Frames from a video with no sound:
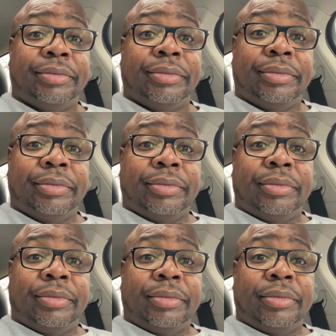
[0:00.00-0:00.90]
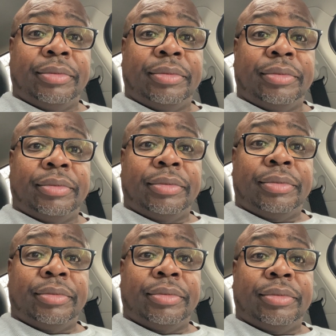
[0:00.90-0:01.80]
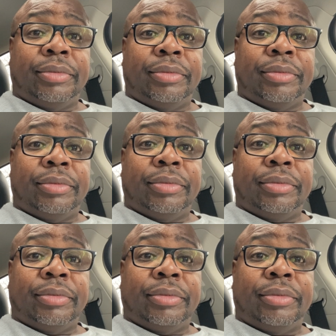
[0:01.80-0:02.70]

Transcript: [no speech]